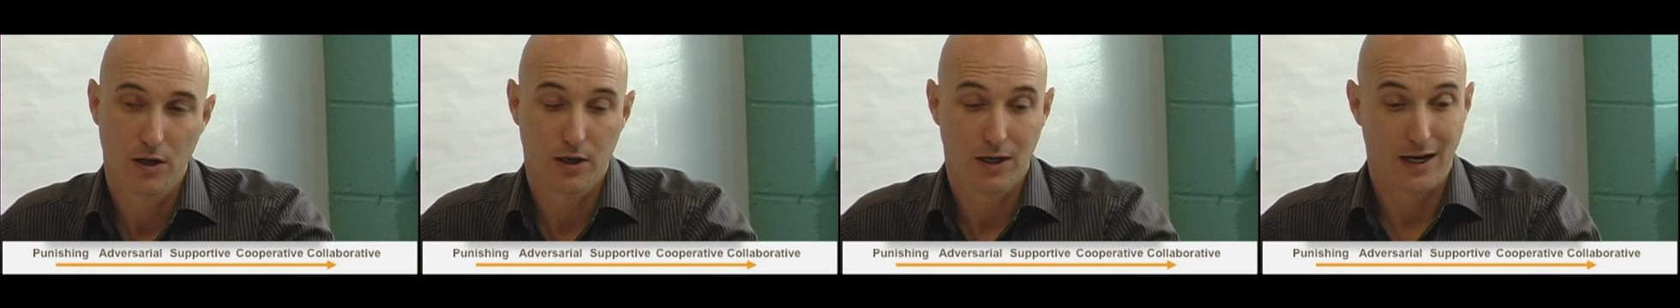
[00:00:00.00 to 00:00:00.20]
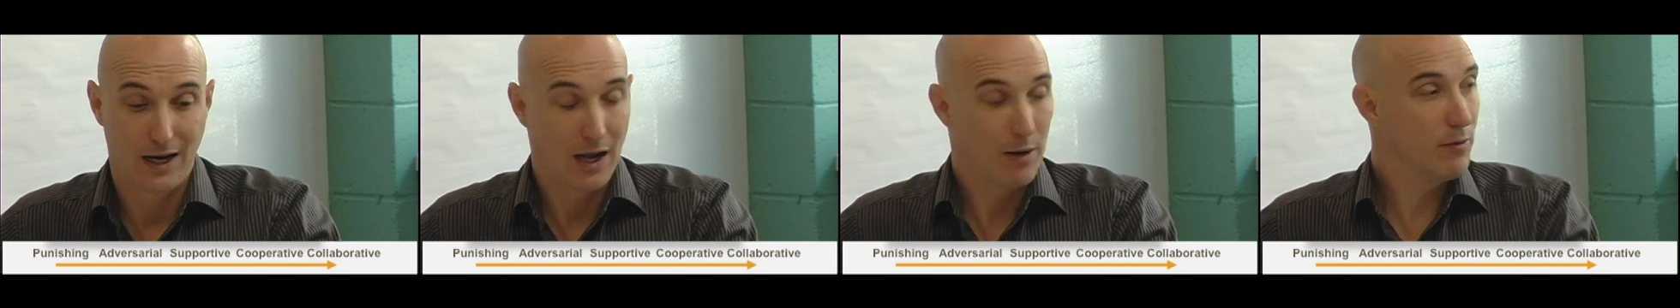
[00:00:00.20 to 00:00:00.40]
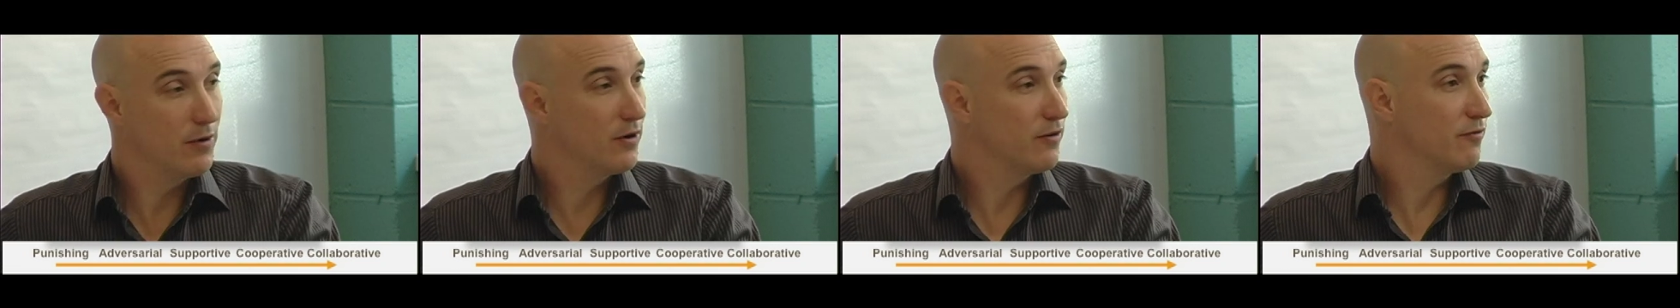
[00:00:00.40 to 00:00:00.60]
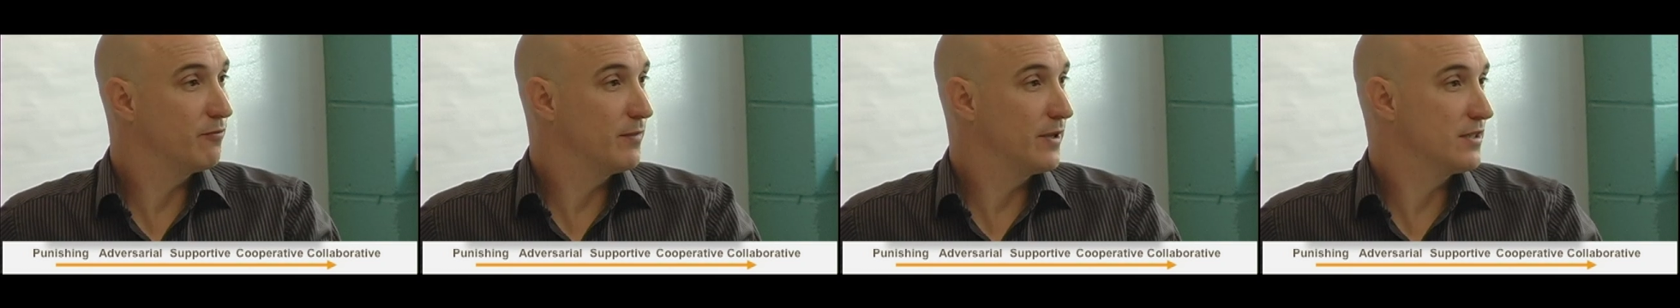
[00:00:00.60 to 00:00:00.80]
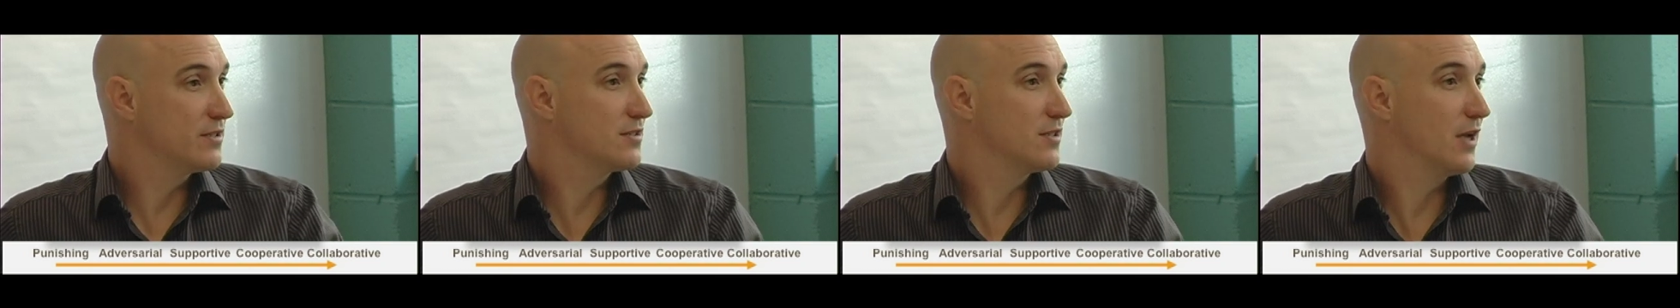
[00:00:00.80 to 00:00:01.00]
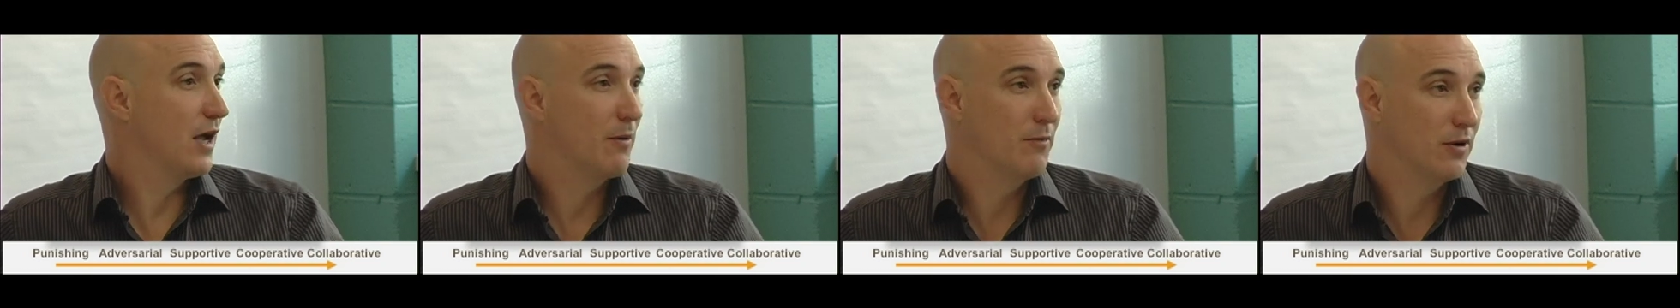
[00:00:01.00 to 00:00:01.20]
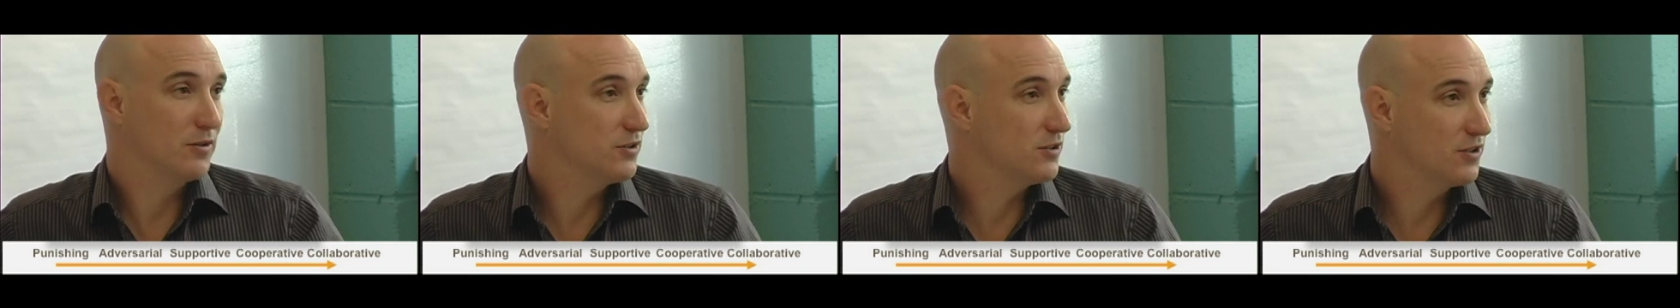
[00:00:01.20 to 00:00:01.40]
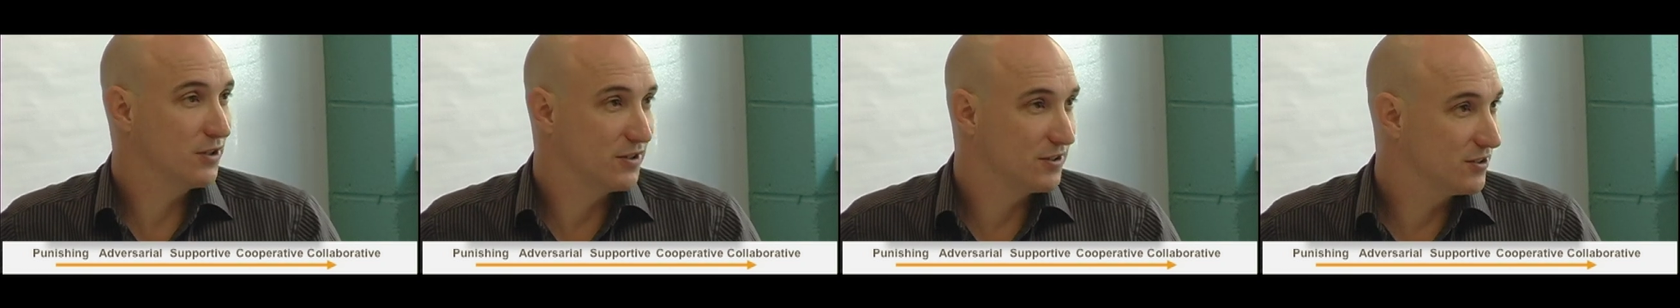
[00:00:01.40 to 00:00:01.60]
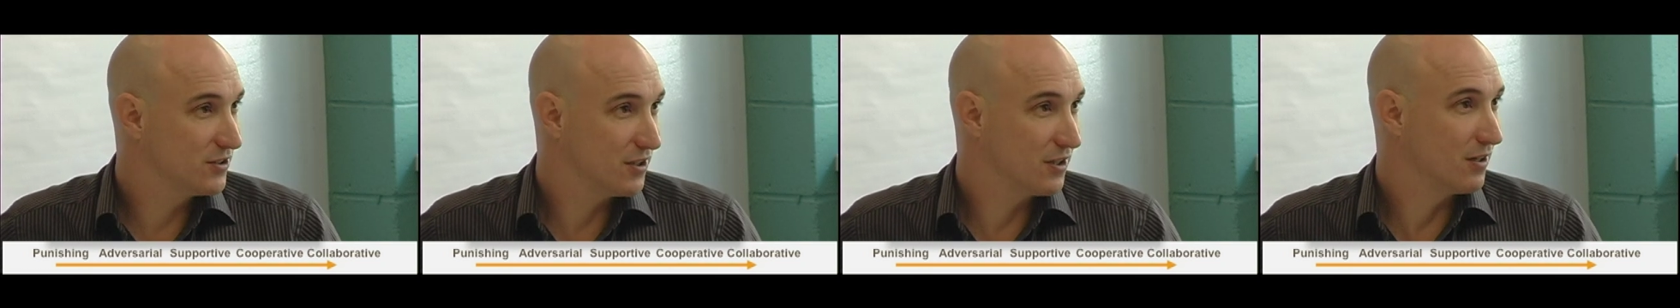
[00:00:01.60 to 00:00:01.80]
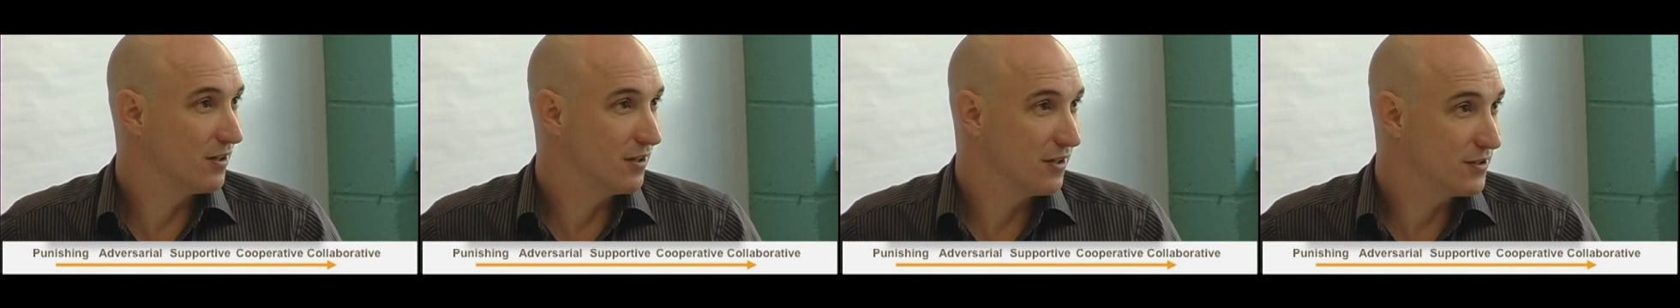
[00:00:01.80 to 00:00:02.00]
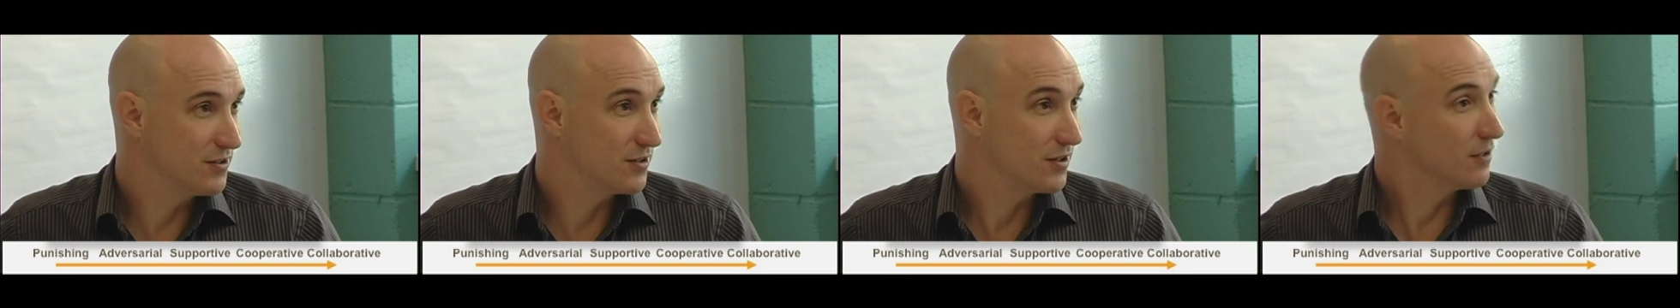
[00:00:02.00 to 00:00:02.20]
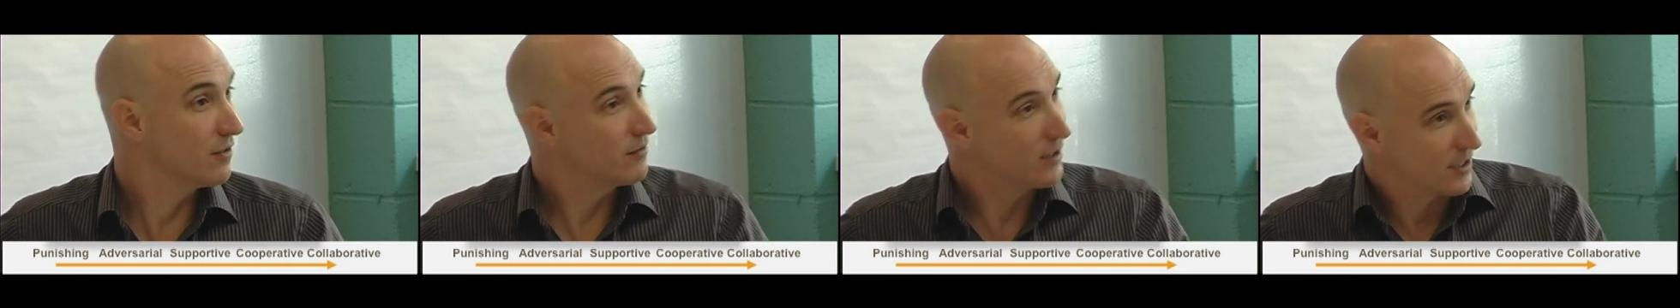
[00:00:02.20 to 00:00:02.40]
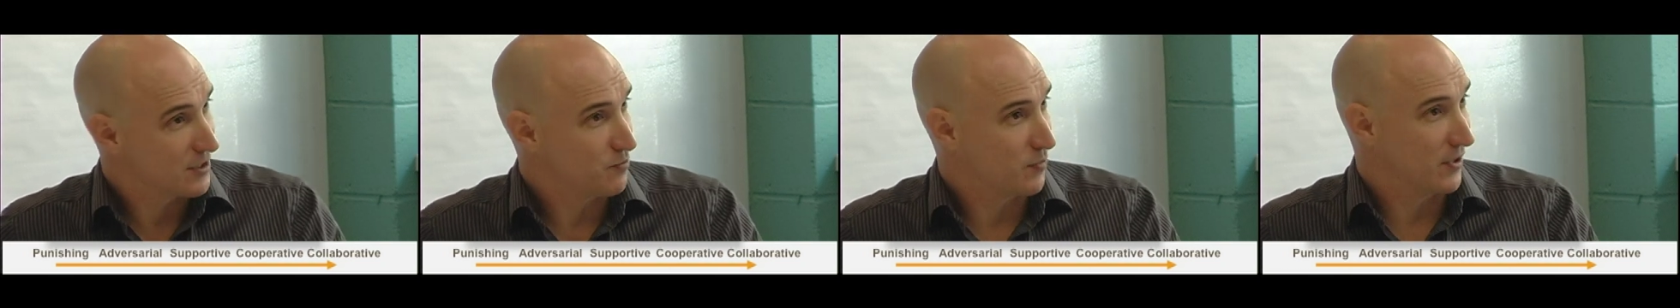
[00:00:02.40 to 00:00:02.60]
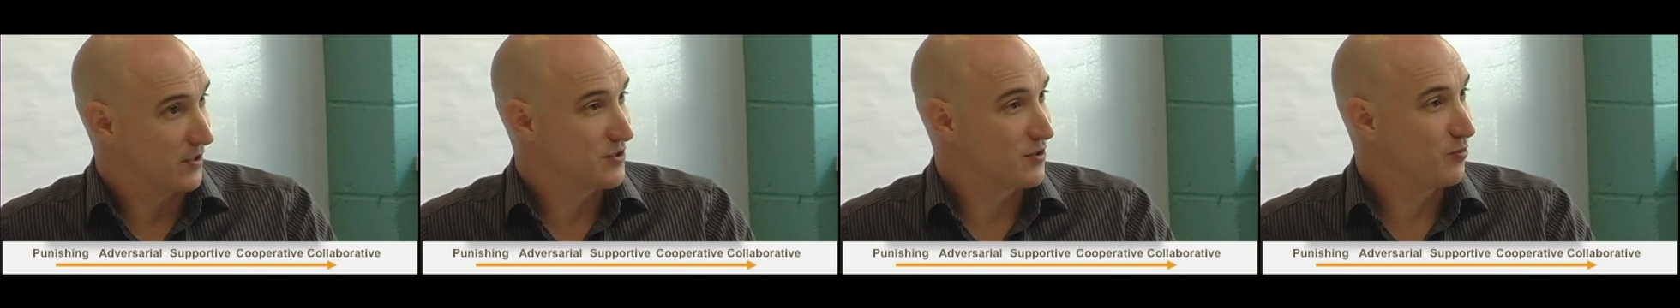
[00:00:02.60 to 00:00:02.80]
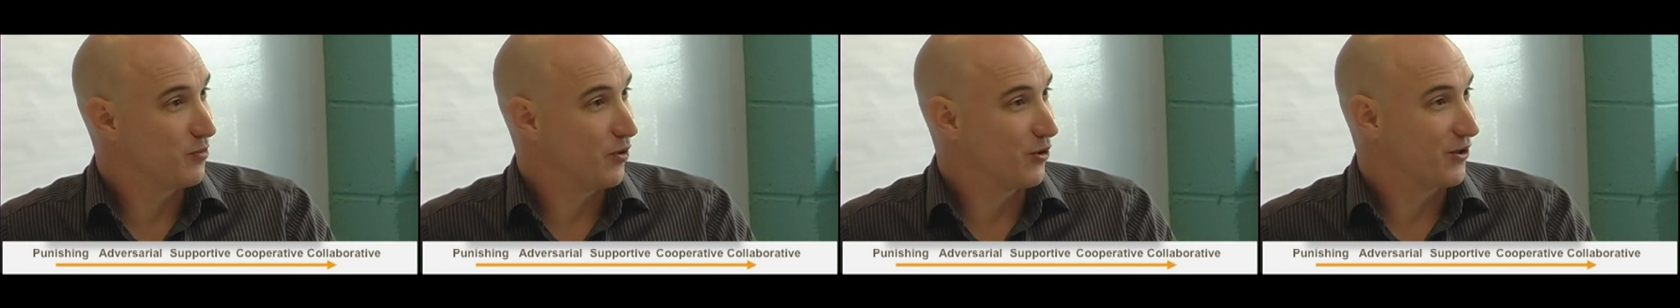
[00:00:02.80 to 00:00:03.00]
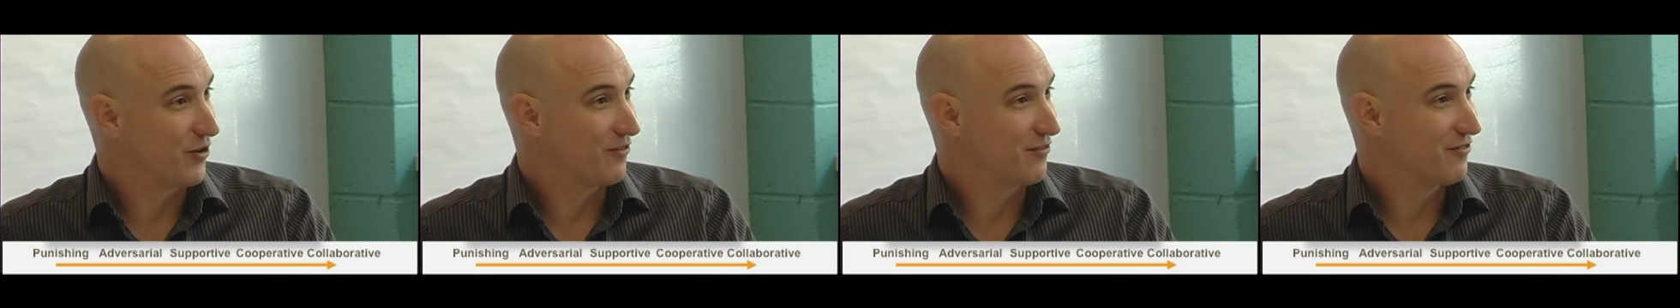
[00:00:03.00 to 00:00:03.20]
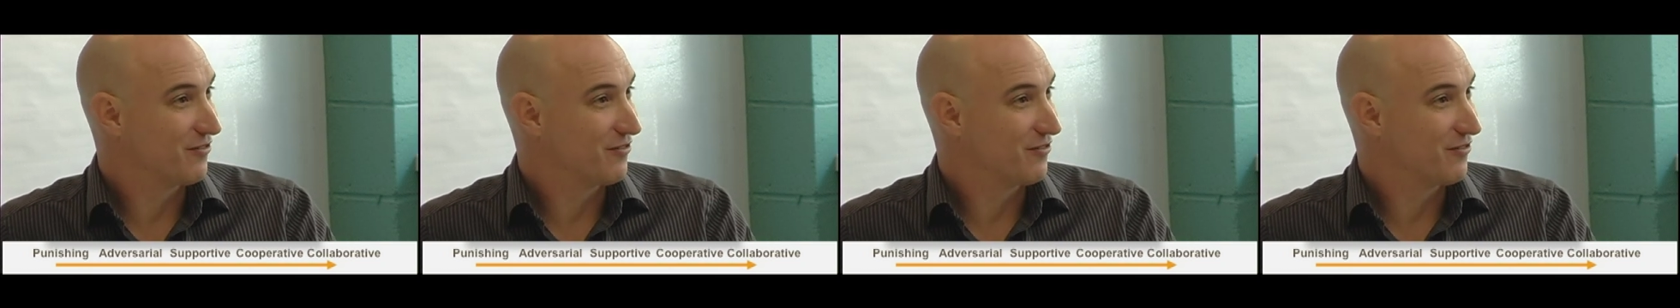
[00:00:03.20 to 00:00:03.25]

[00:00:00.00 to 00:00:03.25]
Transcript: Collaborative means that I'm not just going to sit and listen. That's being supportive.